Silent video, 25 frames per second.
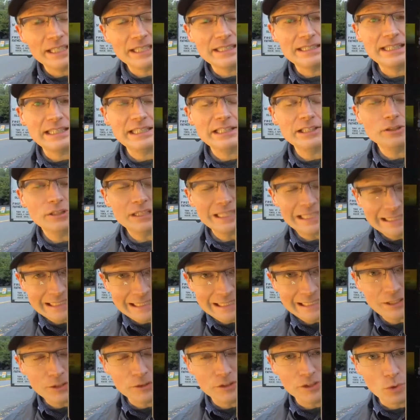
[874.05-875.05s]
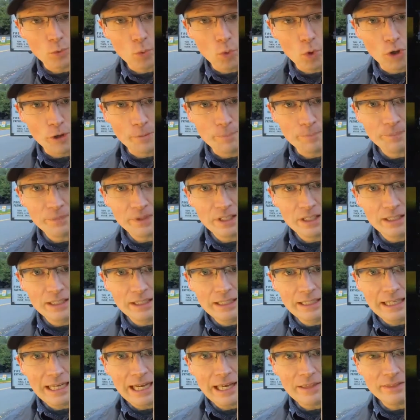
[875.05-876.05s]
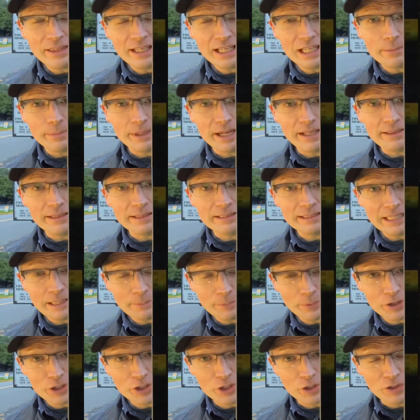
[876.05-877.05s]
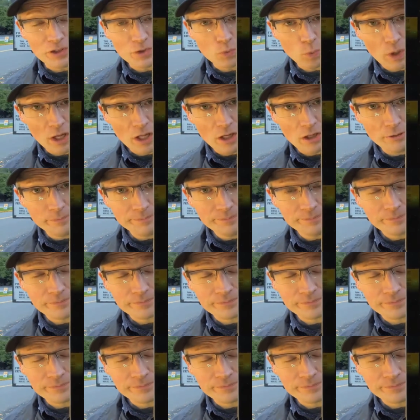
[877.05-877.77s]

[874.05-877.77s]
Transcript: continues to warm. And think about the temperature as well.